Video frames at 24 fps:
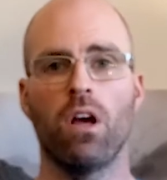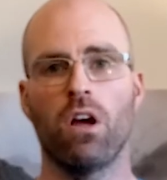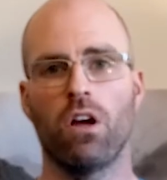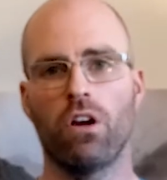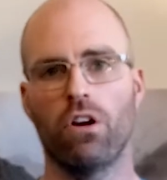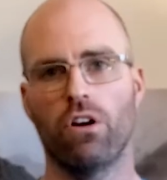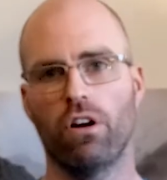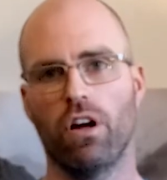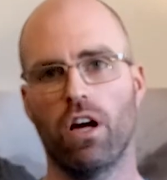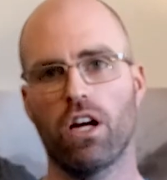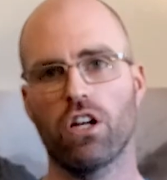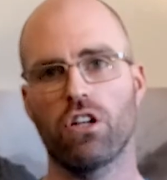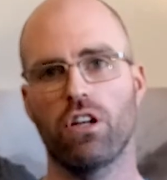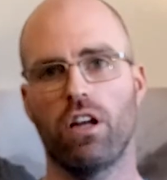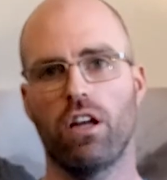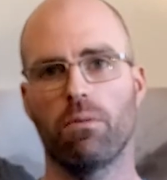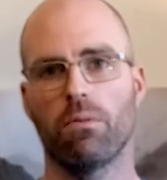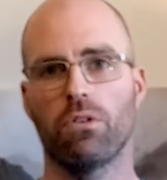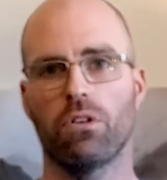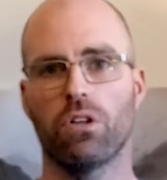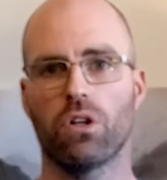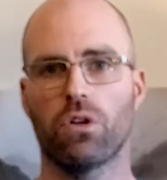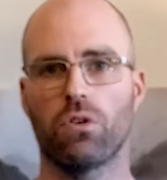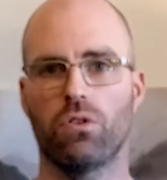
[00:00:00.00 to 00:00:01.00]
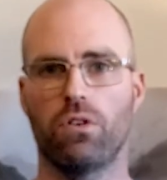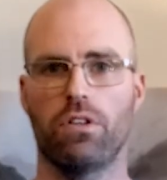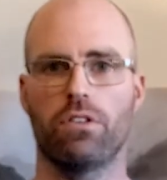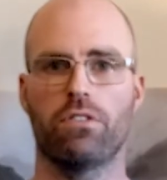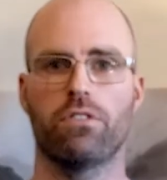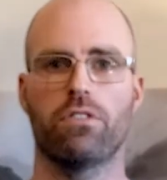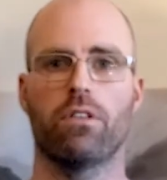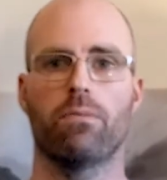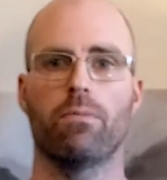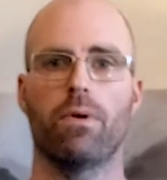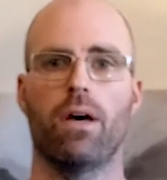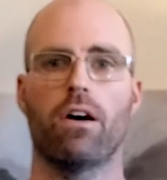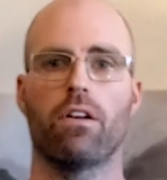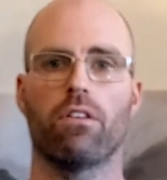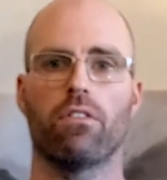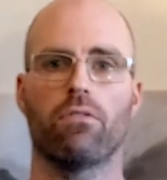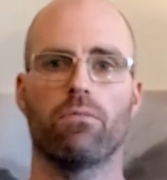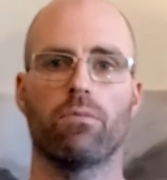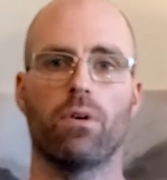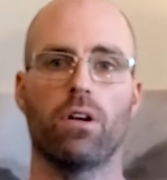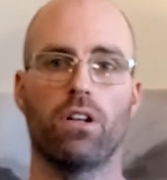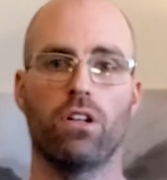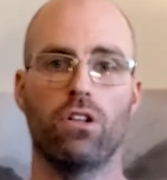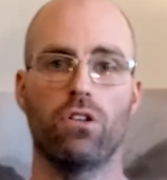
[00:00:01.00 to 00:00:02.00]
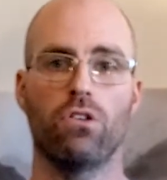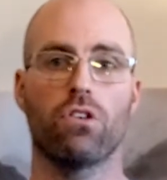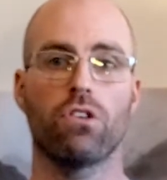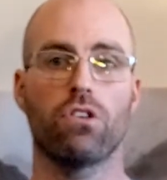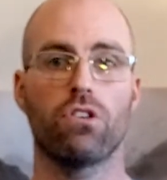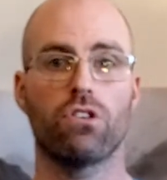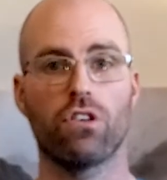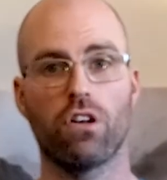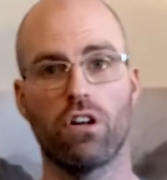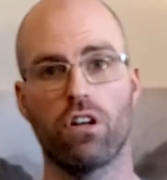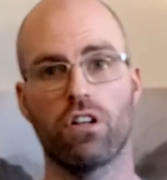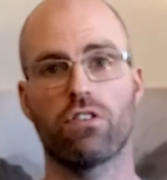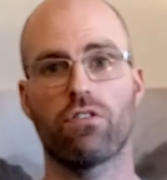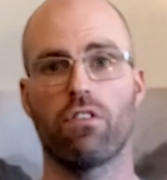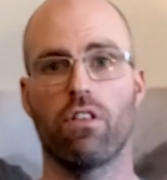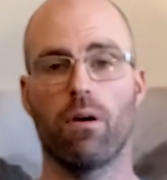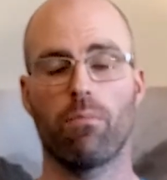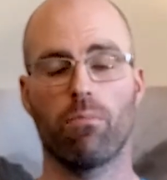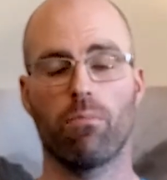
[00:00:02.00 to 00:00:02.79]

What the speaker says: you're actually able to increase the amount of money you can charge for that